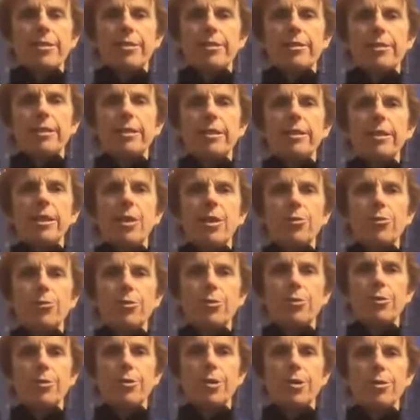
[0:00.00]
Just inhale
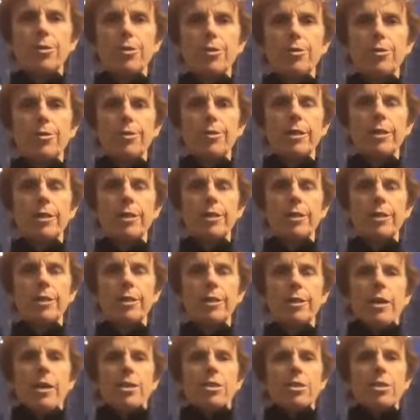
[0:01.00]
through the nose
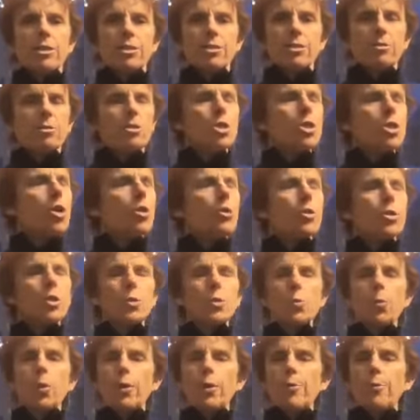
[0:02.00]
and just
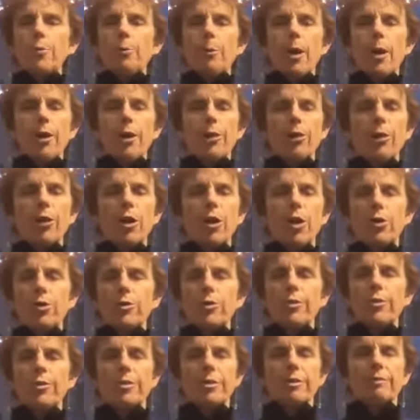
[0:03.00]
notice where the breath
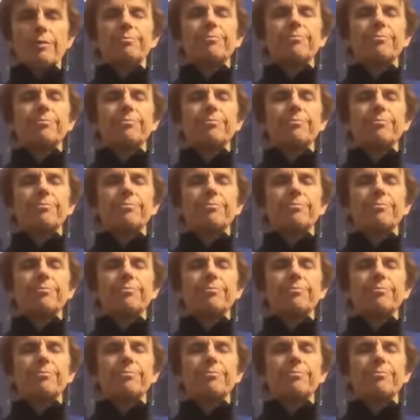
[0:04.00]
goes.